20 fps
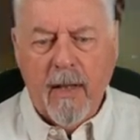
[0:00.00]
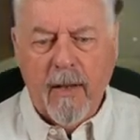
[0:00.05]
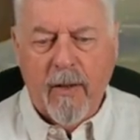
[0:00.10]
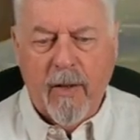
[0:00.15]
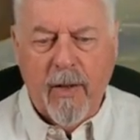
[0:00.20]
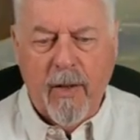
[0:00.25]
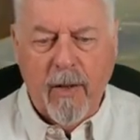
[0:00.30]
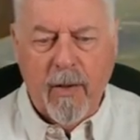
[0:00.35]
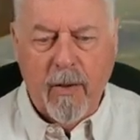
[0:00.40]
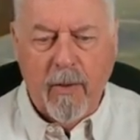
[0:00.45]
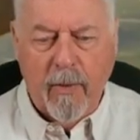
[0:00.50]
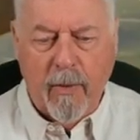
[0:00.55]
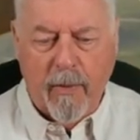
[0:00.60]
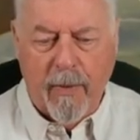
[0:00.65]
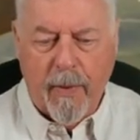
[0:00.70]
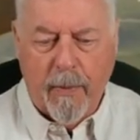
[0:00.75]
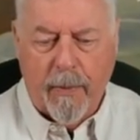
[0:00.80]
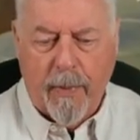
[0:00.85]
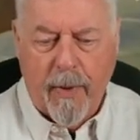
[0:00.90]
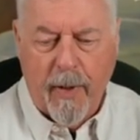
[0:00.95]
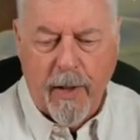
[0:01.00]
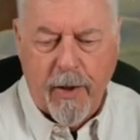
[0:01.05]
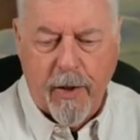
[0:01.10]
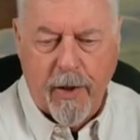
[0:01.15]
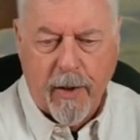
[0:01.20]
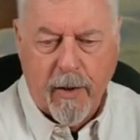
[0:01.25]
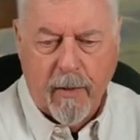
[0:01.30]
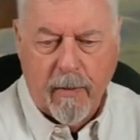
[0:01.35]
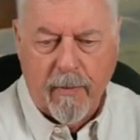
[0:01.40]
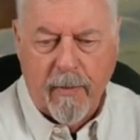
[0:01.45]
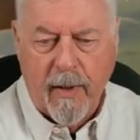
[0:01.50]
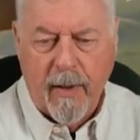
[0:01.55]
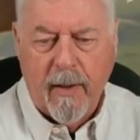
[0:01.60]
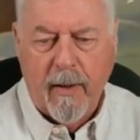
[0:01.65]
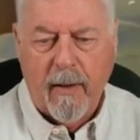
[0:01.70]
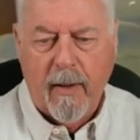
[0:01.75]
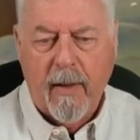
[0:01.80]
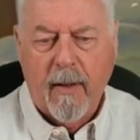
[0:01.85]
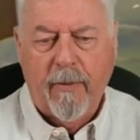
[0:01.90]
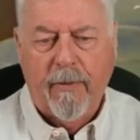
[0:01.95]
to the pressure
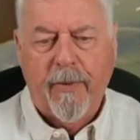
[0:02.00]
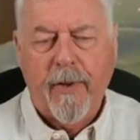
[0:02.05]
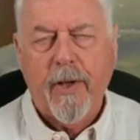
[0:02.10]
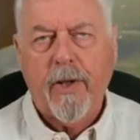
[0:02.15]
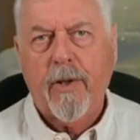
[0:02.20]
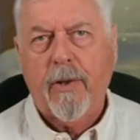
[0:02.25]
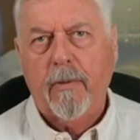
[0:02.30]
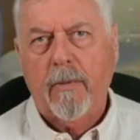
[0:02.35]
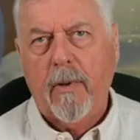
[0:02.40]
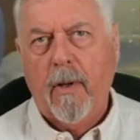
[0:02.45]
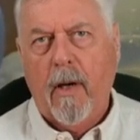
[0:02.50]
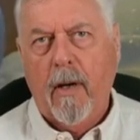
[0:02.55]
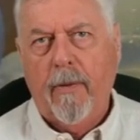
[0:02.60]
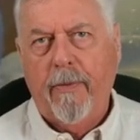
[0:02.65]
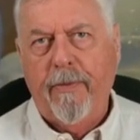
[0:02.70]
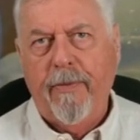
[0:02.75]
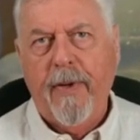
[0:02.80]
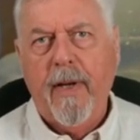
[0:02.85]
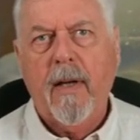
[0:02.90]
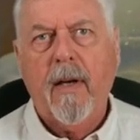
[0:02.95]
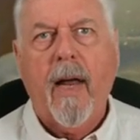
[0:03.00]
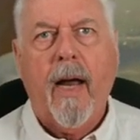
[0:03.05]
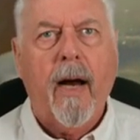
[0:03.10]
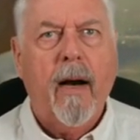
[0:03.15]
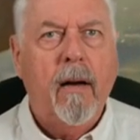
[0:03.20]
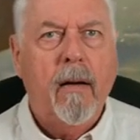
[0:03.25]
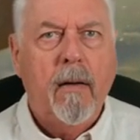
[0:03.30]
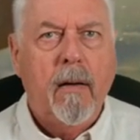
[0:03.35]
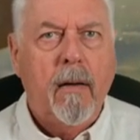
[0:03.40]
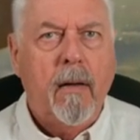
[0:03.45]
that the fish are feeling,